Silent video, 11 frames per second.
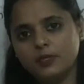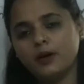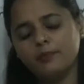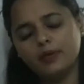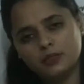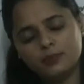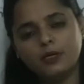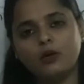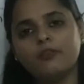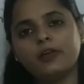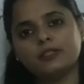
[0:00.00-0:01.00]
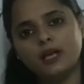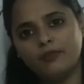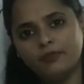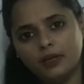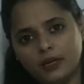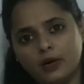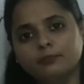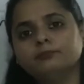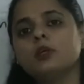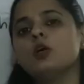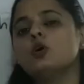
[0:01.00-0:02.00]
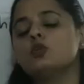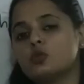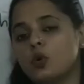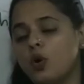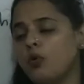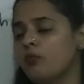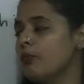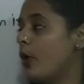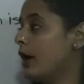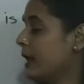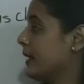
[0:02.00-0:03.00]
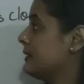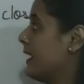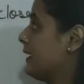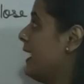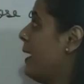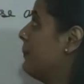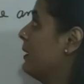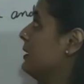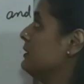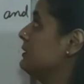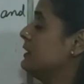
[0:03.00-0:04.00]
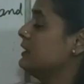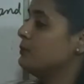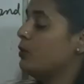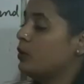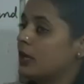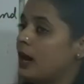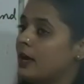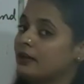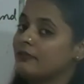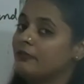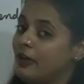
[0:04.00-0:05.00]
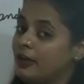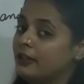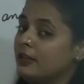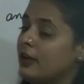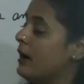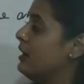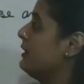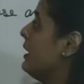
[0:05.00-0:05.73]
The commencement of exam will come. So what exactly happened is these both are in where they are.